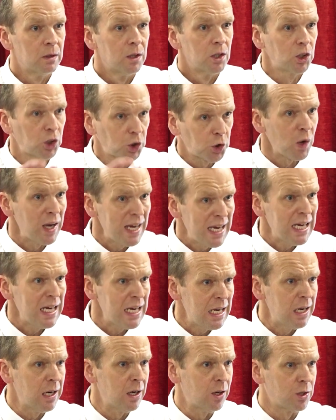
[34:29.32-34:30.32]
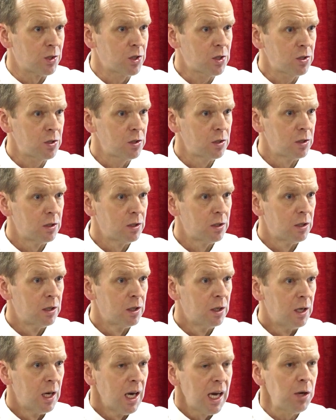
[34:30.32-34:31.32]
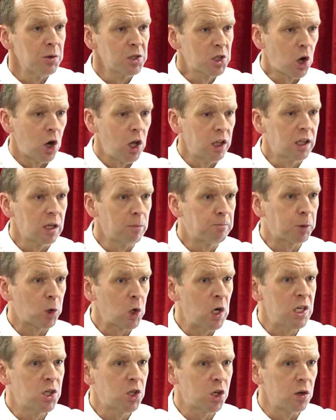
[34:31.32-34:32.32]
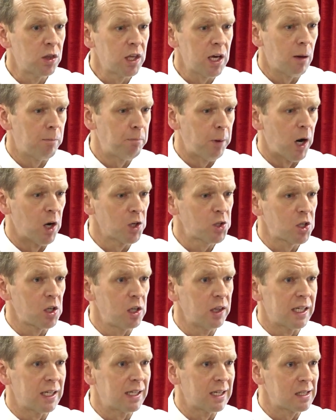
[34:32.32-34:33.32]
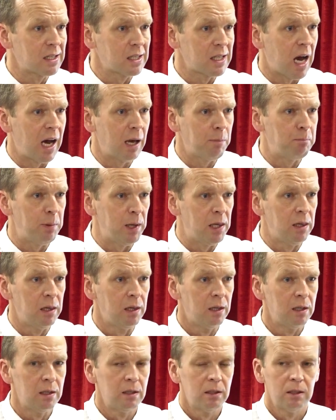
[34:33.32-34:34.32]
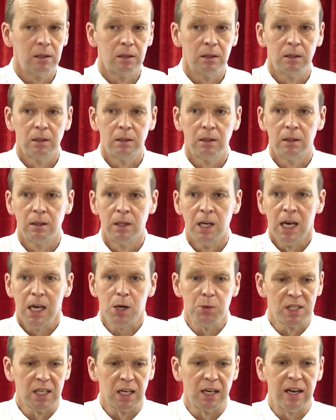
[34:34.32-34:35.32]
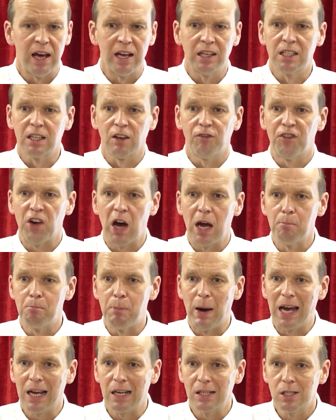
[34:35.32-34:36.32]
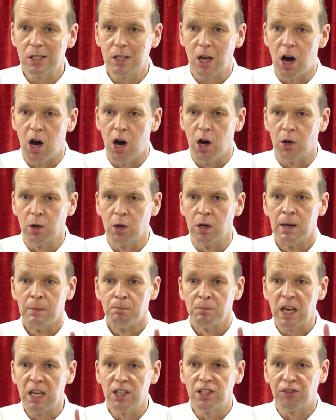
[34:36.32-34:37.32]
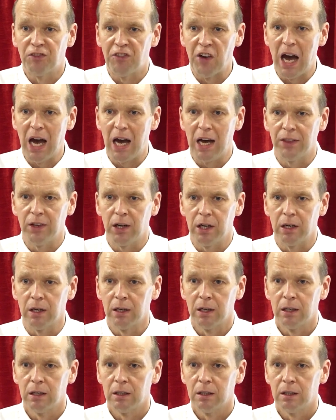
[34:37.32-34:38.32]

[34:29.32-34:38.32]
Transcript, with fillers: Three years. He was called the preacher, the apostle, the disciple. He was identified by his town, his father.